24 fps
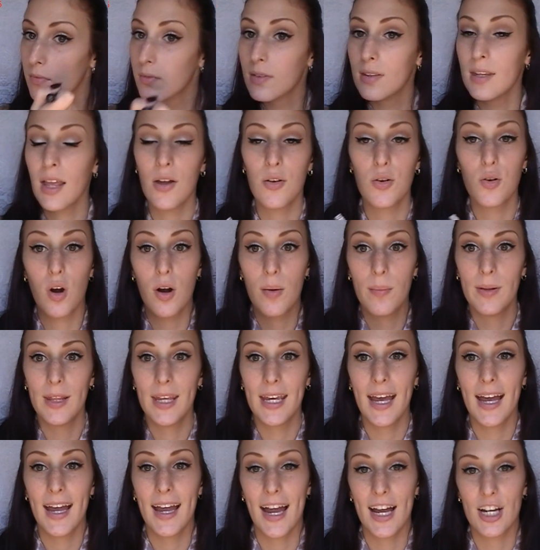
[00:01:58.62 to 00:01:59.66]
Now
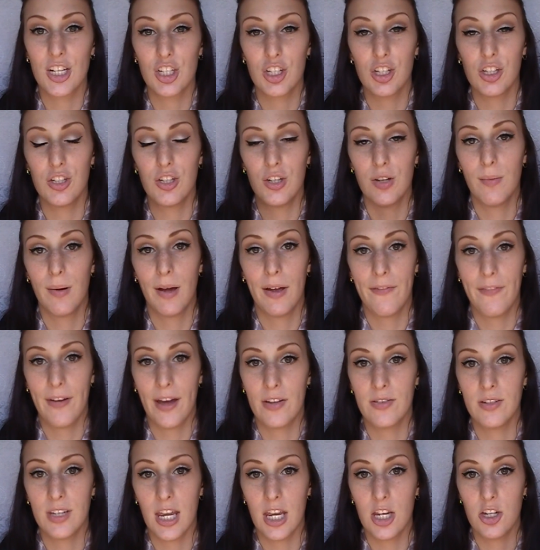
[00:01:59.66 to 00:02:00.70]
normally I actually do my
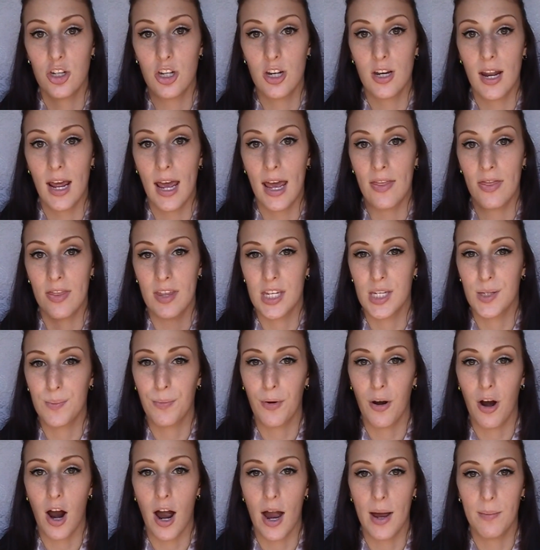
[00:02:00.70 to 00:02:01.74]
foundation and this
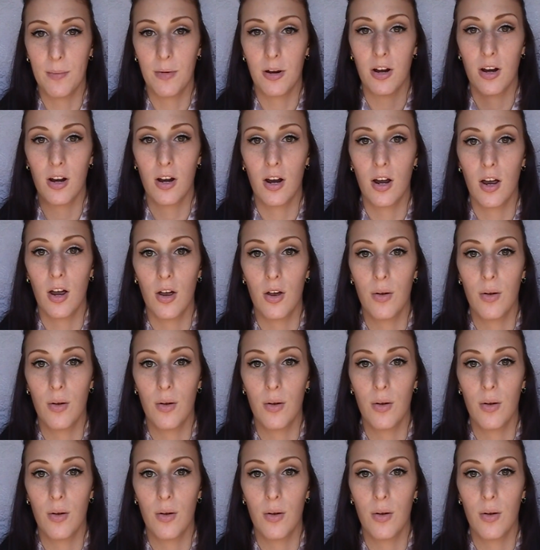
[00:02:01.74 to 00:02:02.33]
primer